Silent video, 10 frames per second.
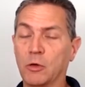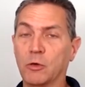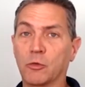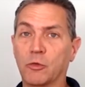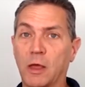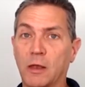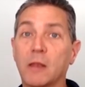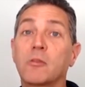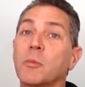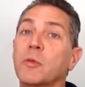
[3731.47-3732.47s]
use, and
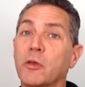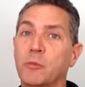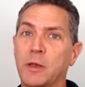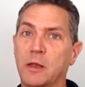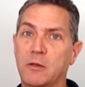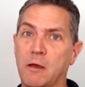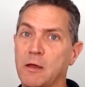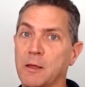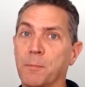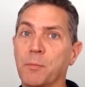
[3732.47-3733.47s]
then some investment in
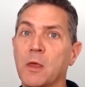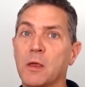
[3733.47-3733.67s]
time.